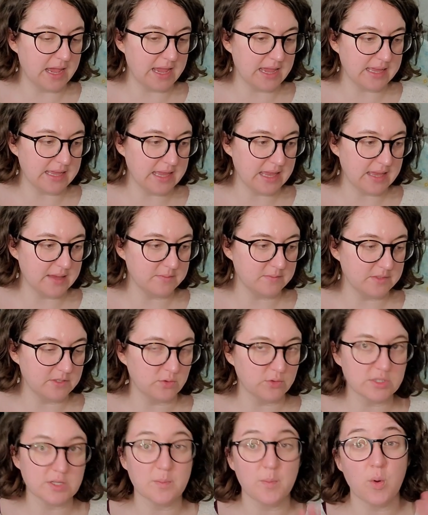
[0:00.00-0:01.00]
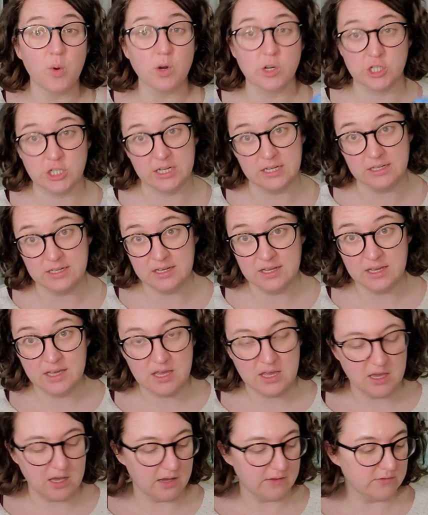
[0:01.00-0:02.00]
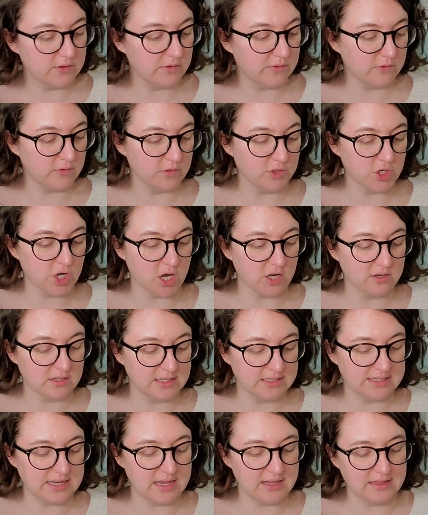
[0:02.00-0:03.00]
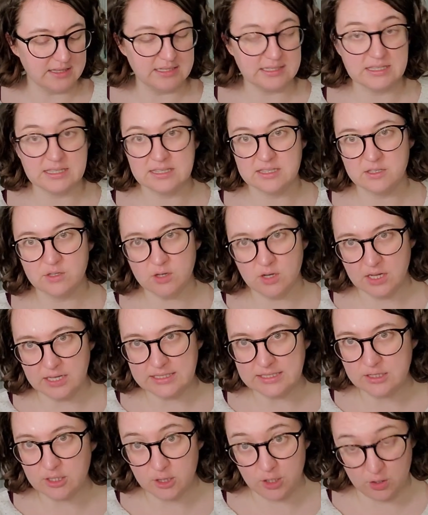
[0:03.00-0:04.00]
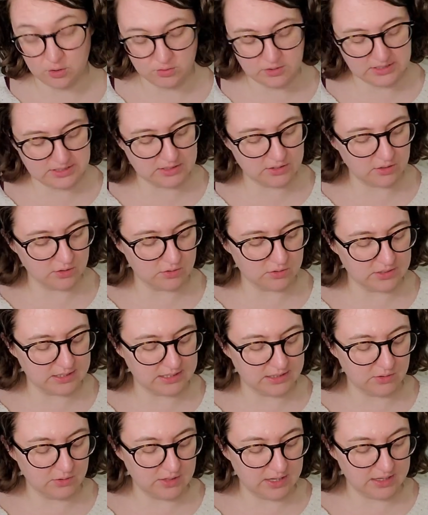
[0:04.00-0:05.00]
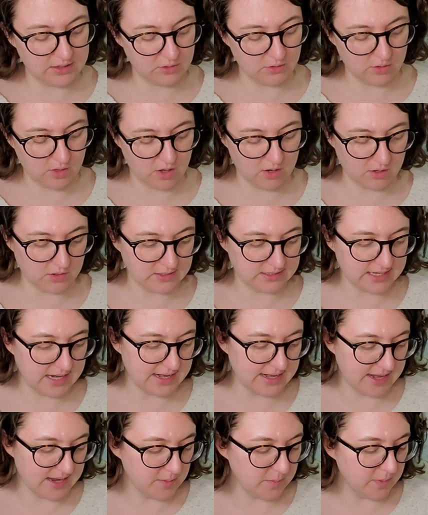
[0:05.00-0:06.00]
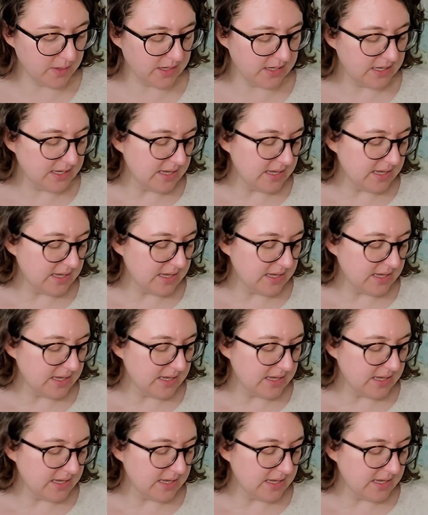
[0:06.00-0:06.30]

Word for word: I am so it's a portion of the full chart. The Sal is is closed, so you can no longer sign up.